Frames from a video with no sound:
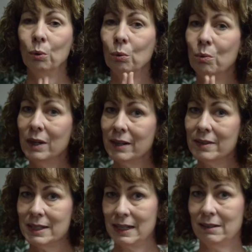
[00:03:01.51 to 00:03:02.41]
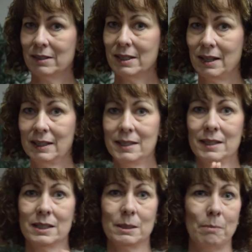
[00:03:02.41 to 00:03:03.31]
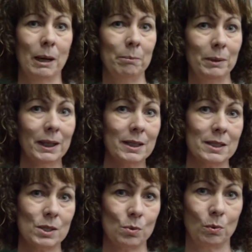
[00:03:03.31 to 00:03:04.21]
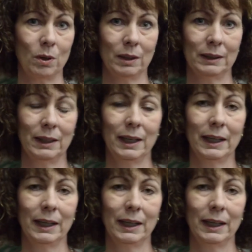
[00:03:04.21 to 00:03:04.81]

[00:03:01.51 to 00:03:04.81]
Well, one of the downsides that's my biggest one